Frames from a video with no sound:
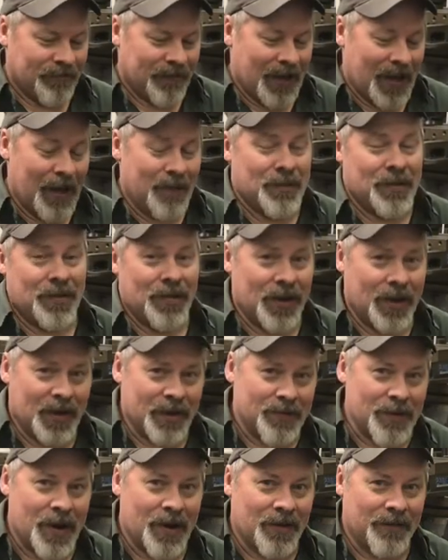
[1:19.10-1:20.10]
I've been
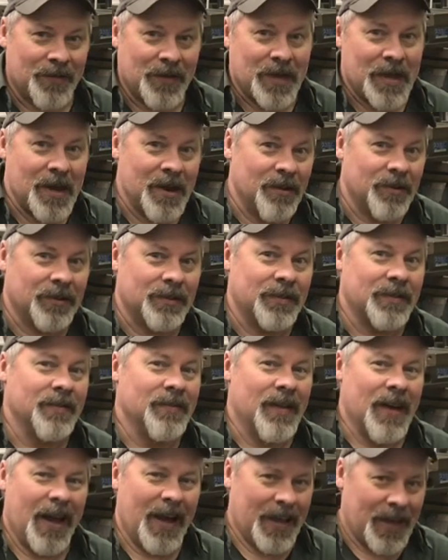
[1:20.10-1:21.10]
thinking about it for years.
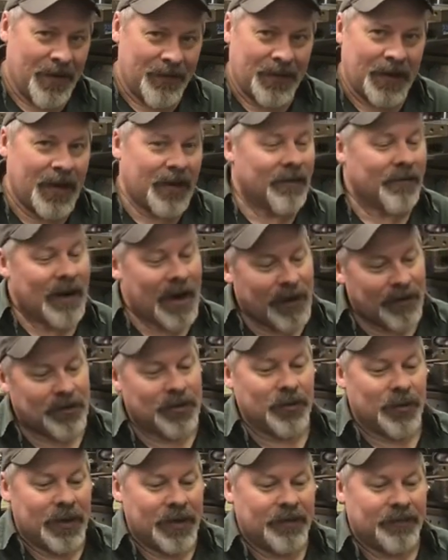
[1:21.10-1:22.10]
I never get around
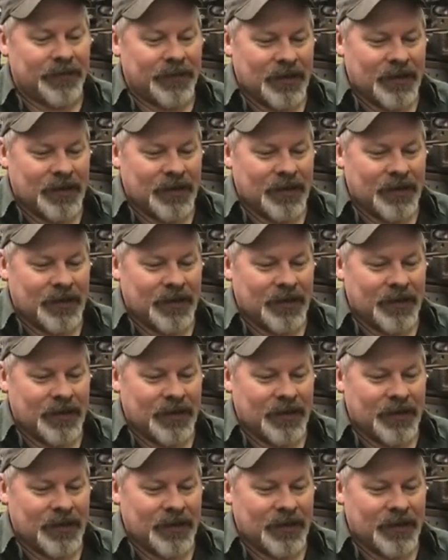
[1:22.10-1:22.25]
to it.